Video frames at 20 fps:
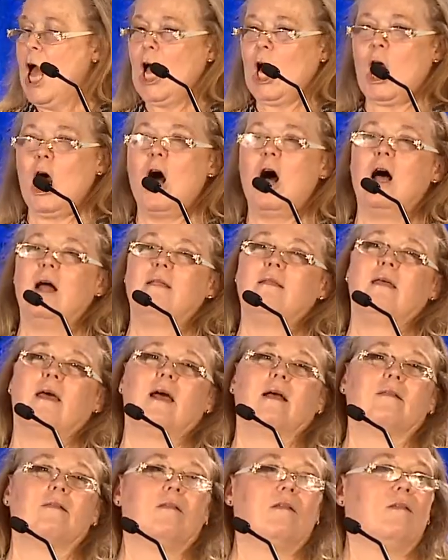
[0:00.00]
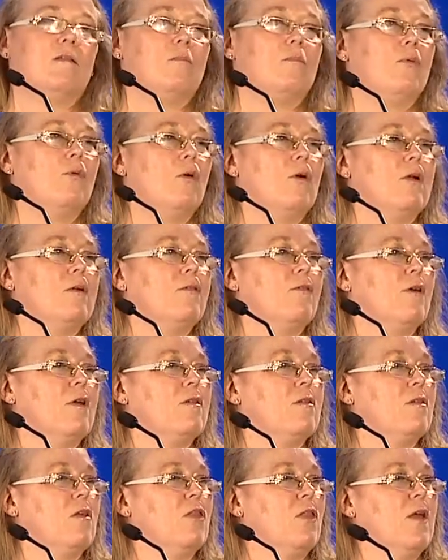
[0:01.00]
context is important for
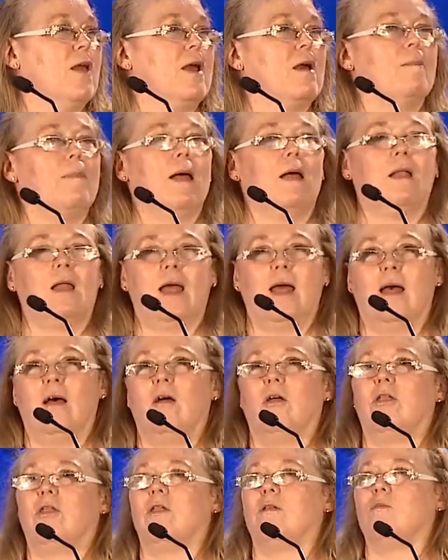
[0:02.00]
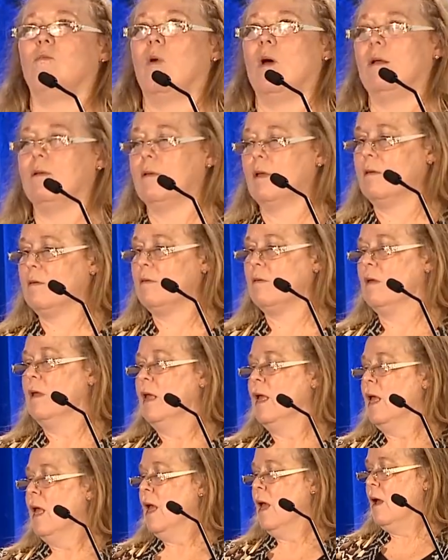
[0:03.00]
us to think about health and wellness
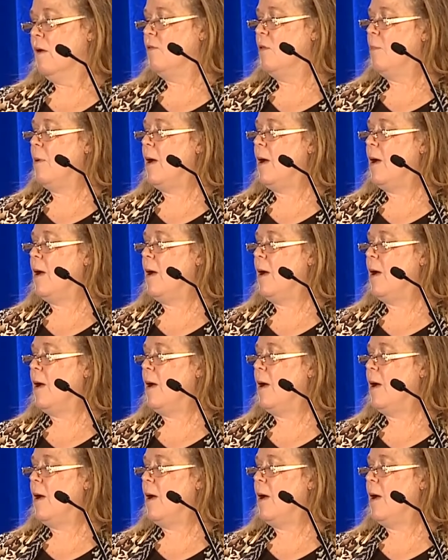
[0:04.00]
of the